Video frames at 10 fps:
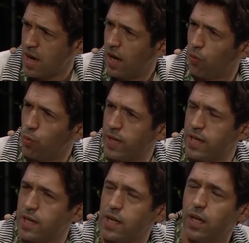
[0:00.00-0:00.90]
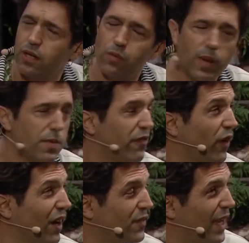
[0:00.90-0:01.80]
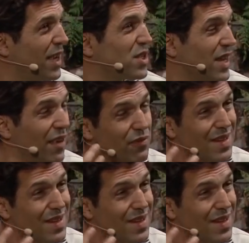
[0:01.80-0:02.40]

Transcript: a week, maybe five days. And every